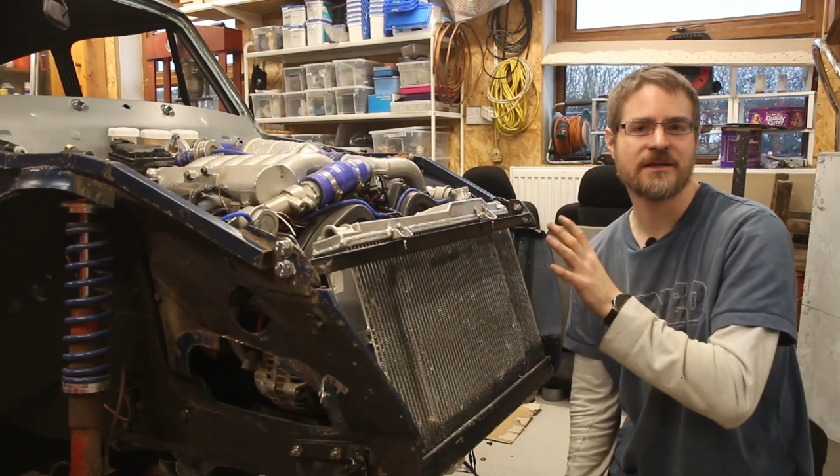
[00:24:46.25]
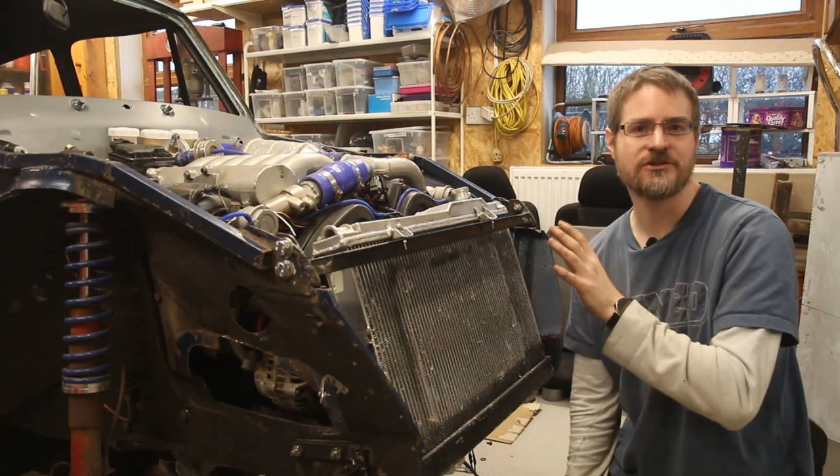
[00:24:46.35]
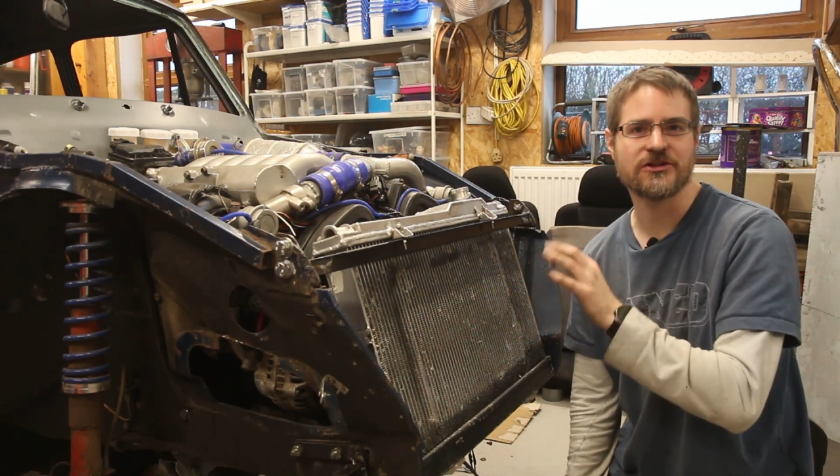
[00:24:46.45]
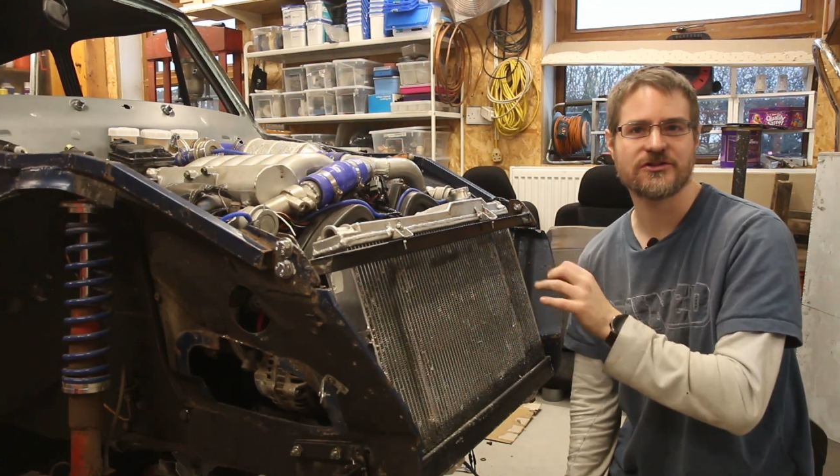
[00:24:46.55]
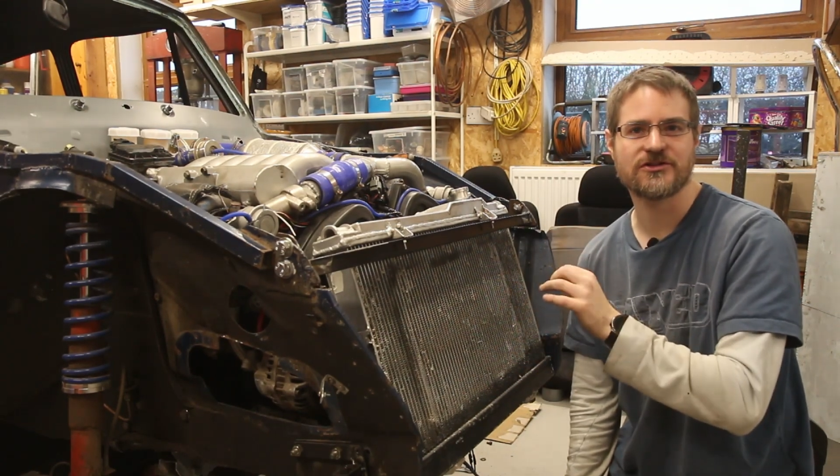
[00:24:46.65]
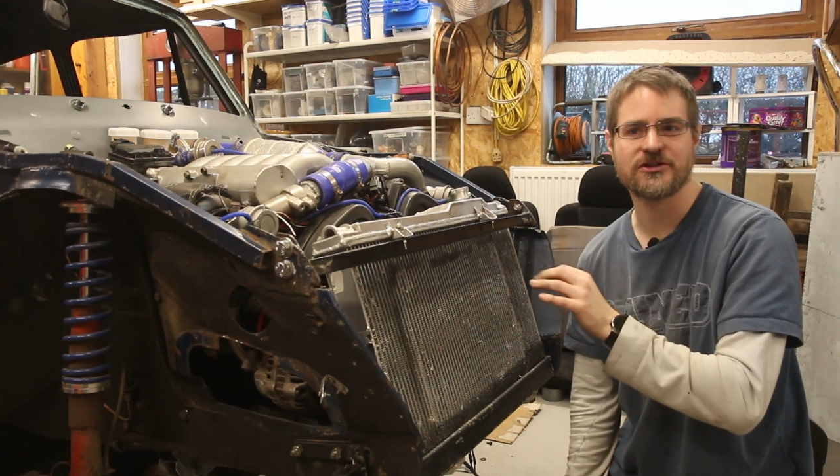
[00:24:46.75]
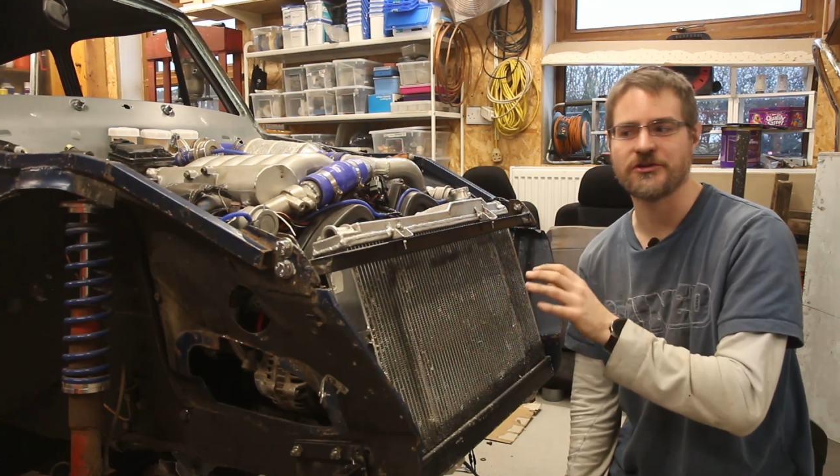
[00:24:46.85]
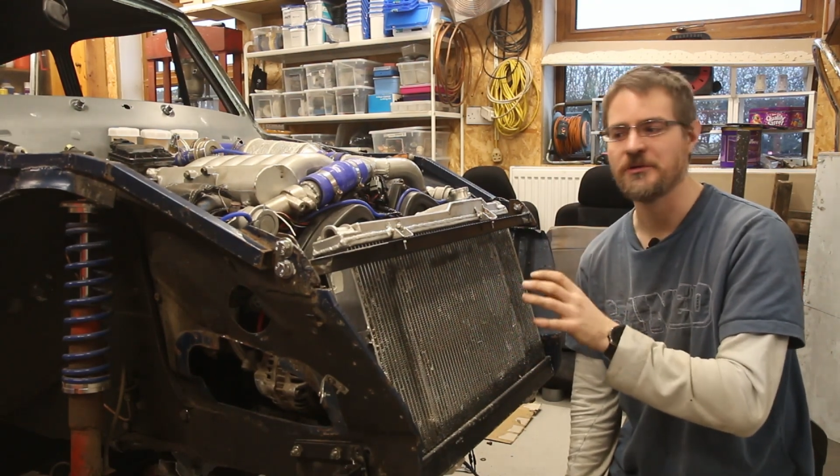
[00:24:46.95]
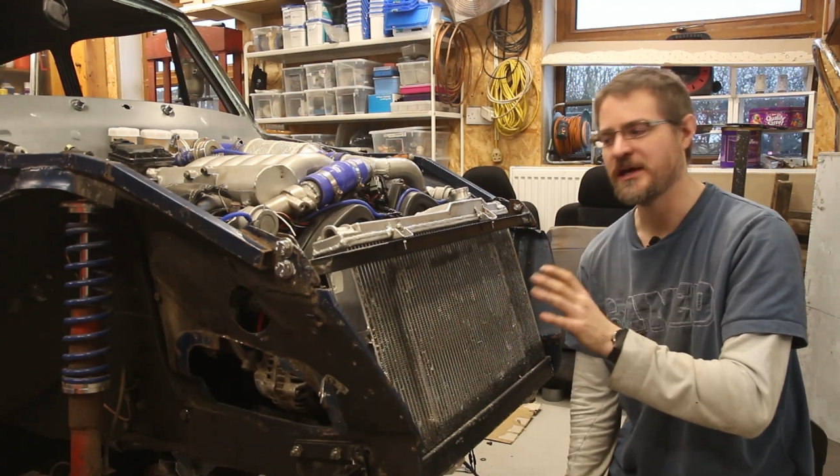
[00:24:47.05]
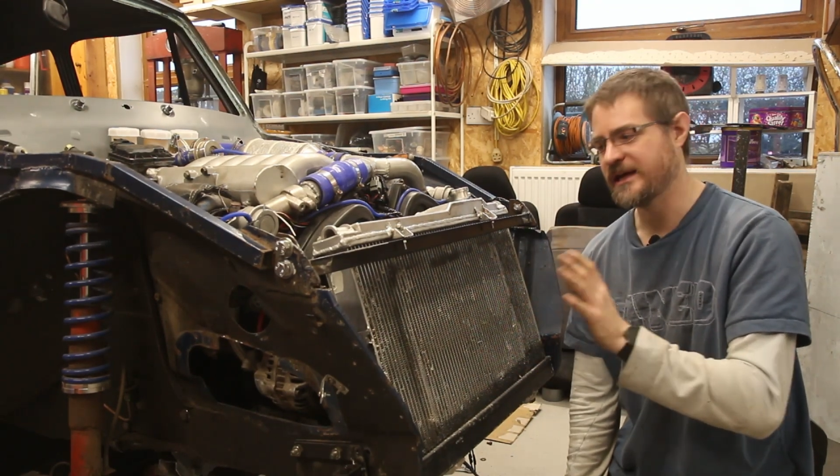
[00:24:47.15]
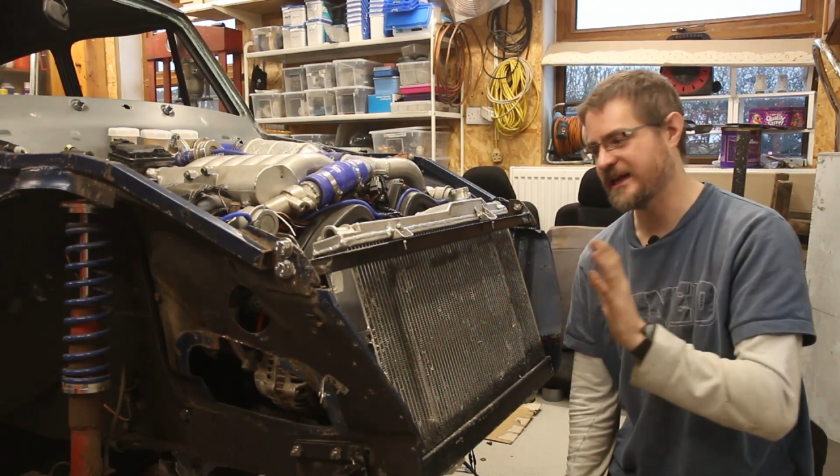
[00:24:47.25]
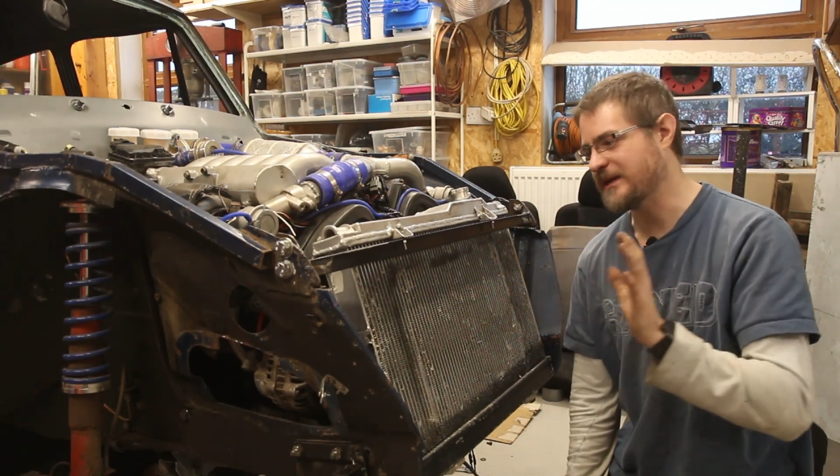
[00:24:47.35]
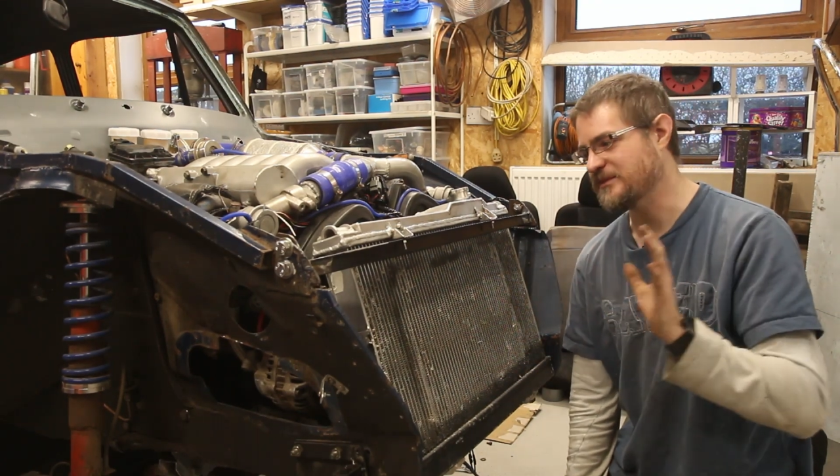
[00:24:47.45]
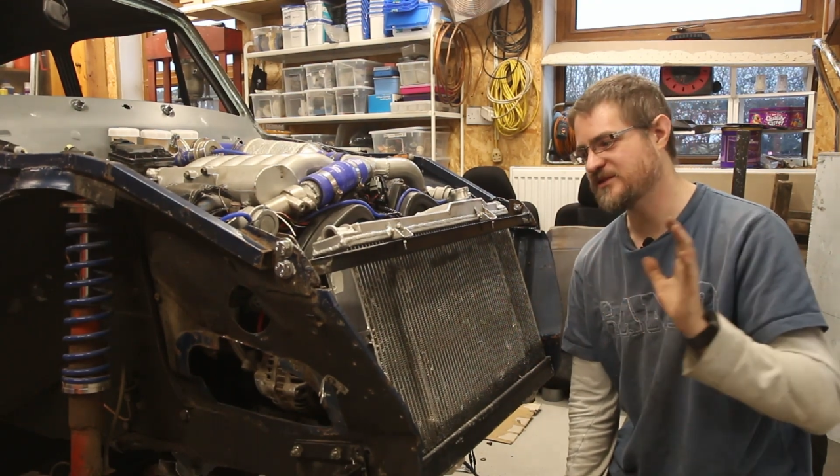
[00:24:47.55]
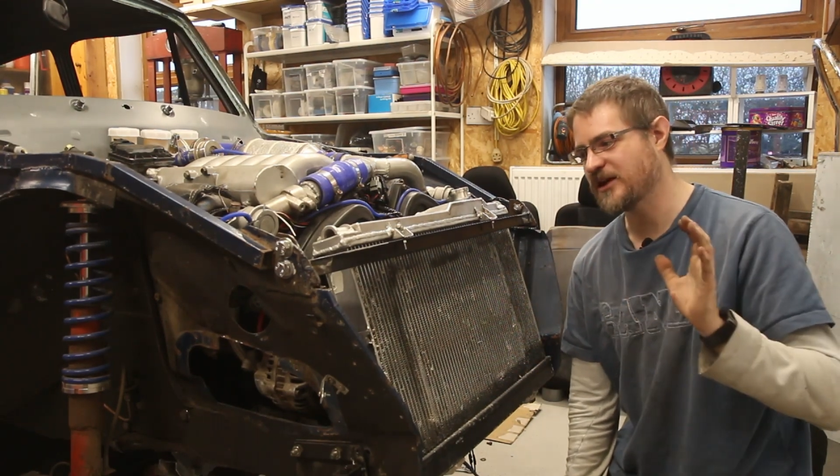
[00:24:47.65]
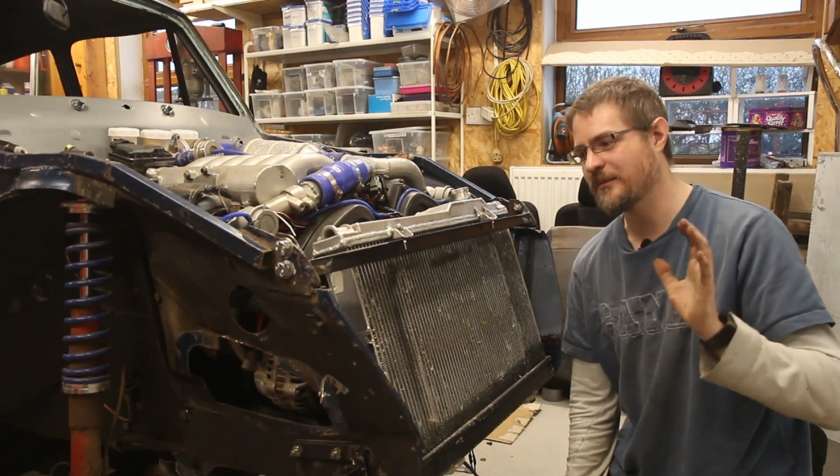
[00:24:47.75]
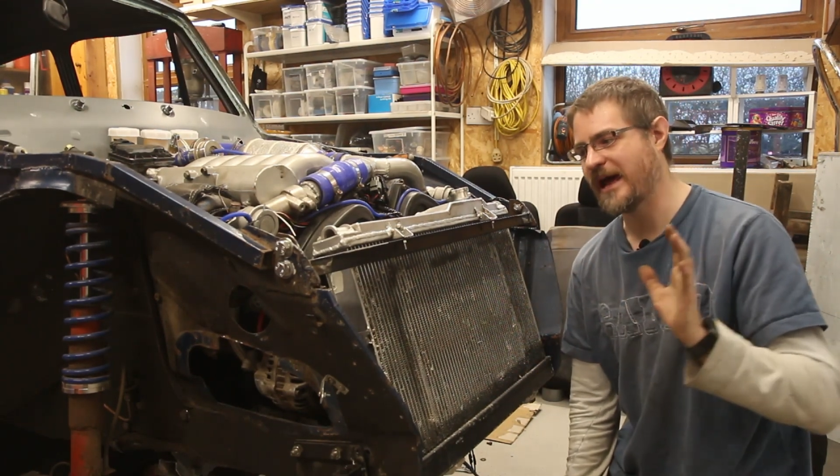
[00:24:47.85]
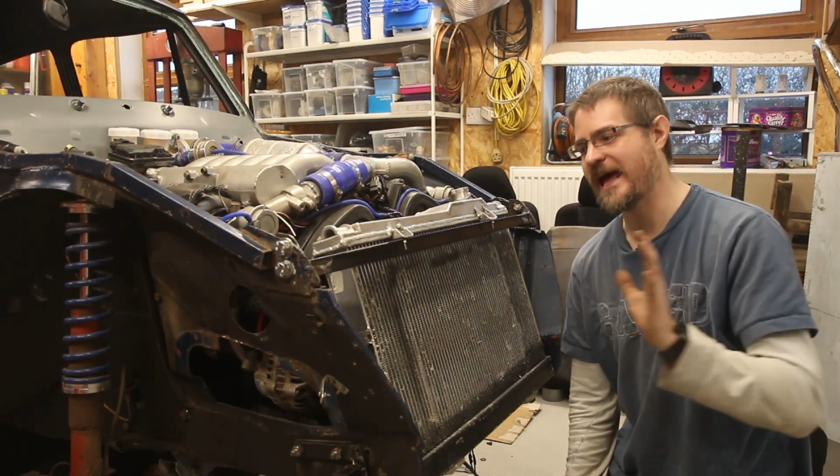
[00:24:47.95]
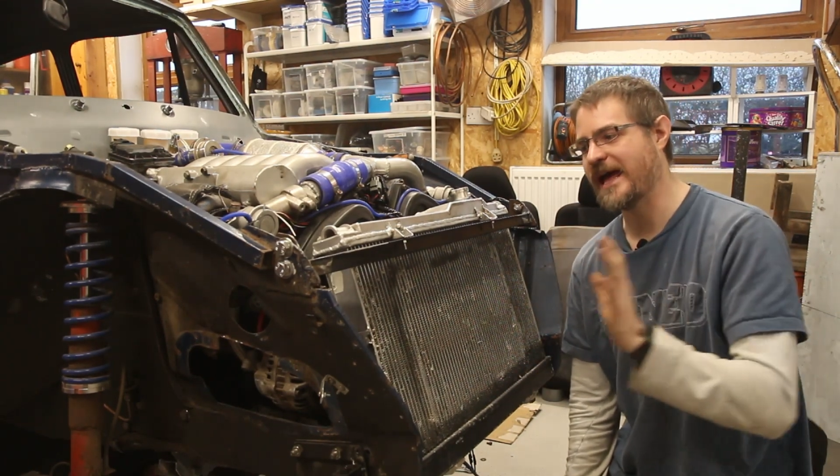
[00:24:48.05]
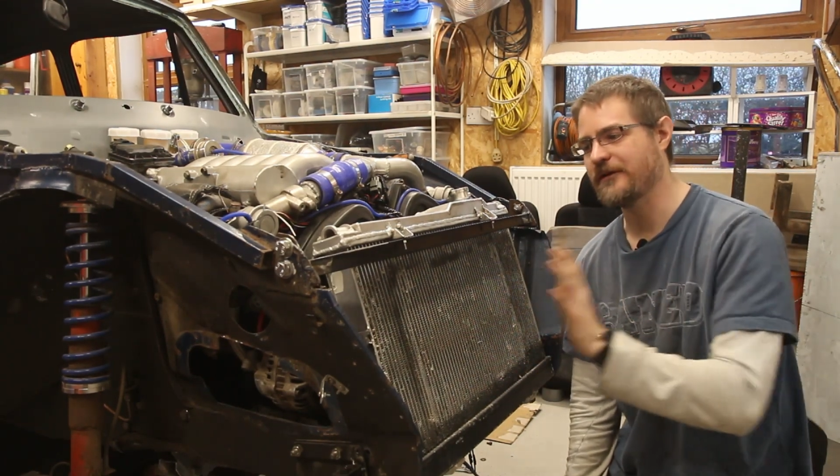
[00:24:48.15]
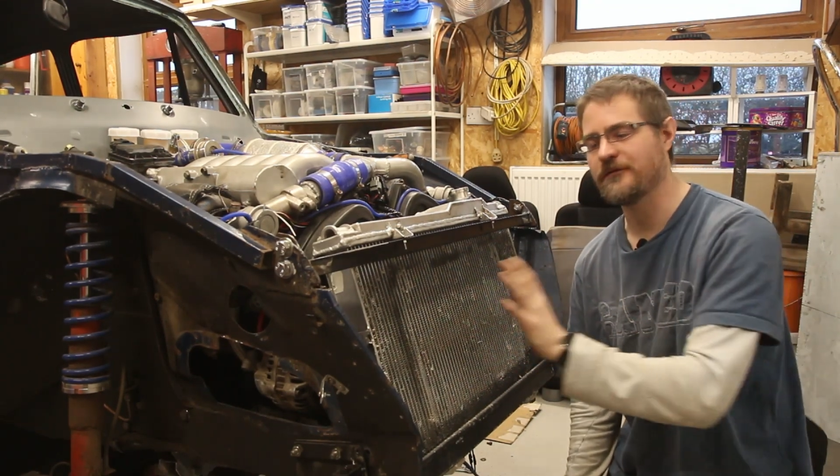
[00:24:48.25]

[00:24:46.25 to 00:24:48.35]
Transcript: just to keep some air